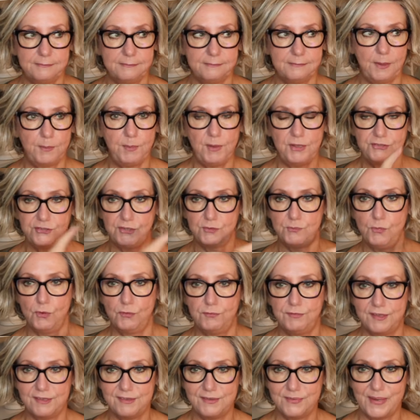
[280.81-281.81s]
maybe I should
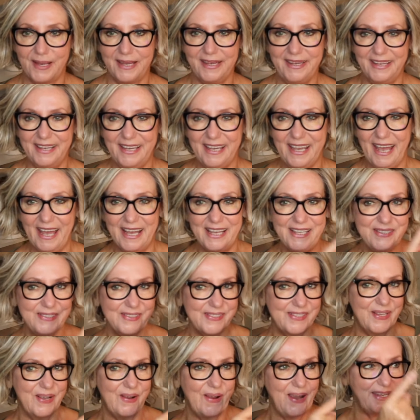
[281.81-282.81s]
move this way
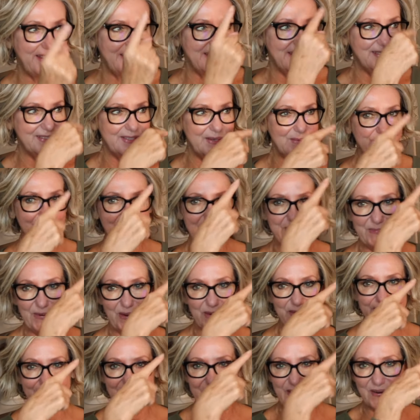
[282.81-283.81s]
so I can
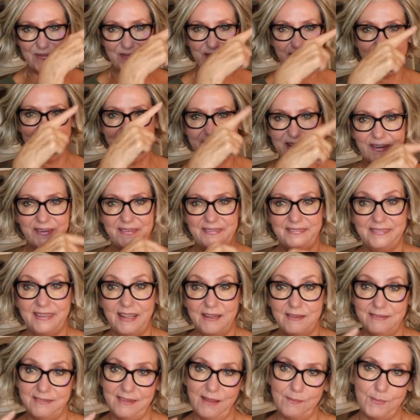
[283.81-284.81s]
superimpose it over here.
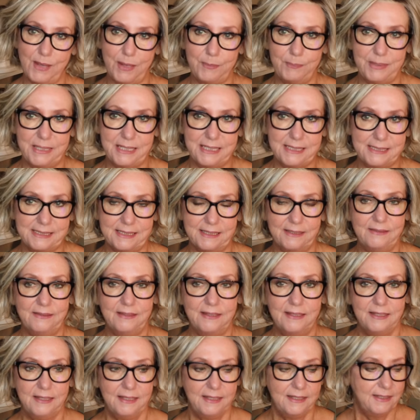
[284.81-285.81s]
That, that might be a deal.
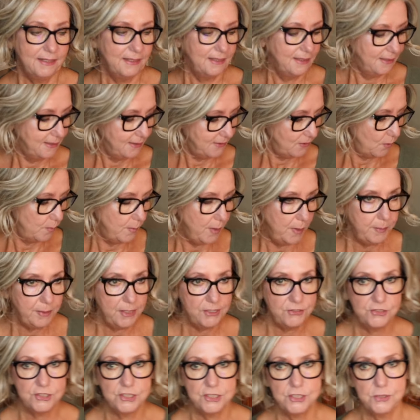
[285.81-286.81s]
Or maybe
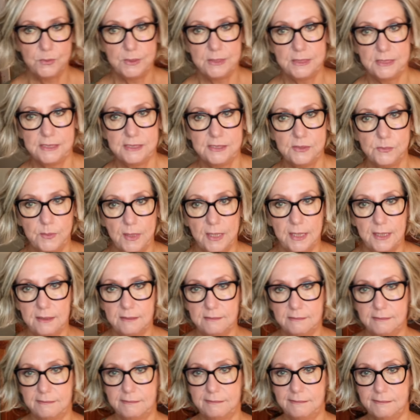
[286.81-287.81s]
I should do it this way.
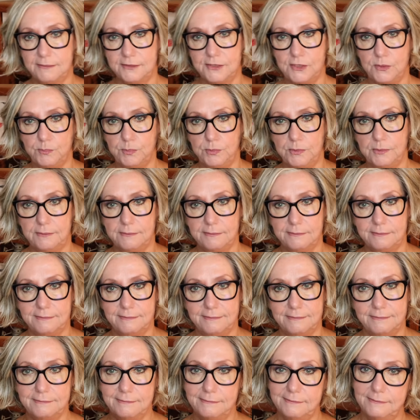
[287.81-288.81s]
Super.
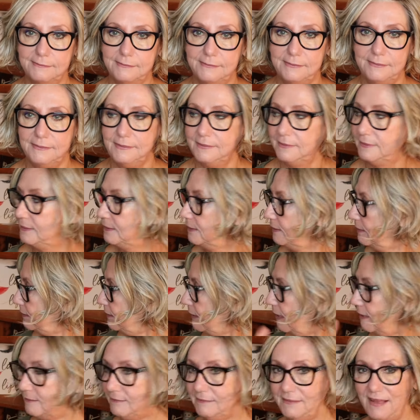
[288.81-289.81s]

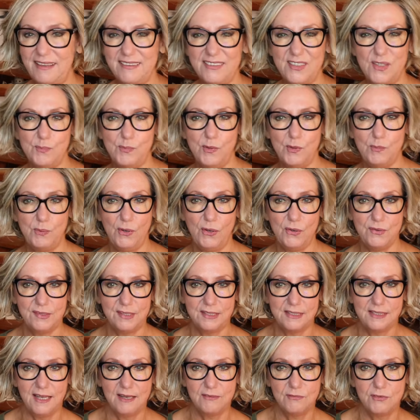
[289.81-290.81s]
Yeah, I'll superimpose
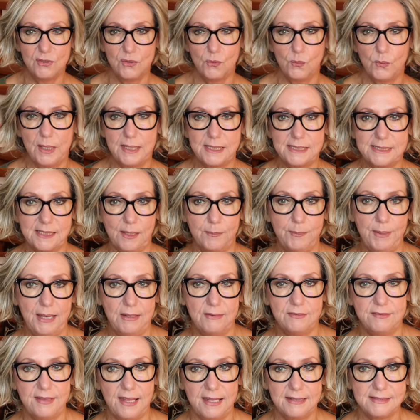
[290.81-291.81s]
it and cover the wigs up.
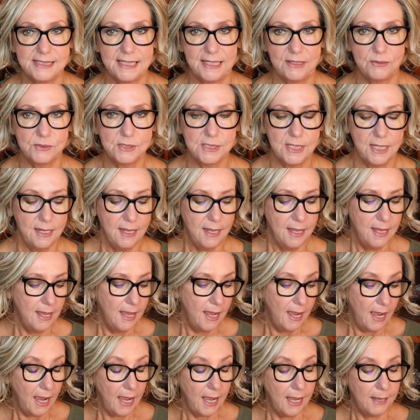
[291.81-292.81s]
How's that sound?
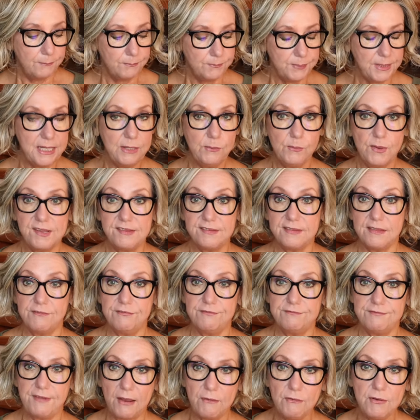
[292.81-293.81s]
Um, but anyways, the
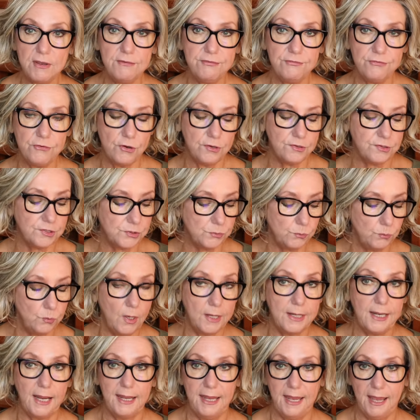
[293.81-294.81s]
very first
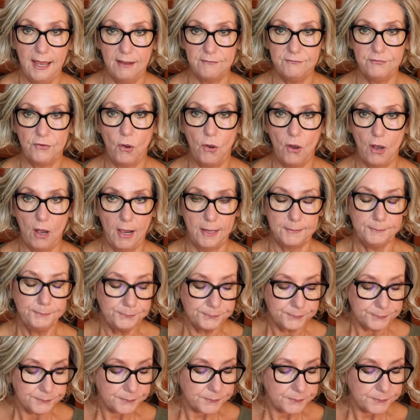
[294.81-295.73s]
one I have on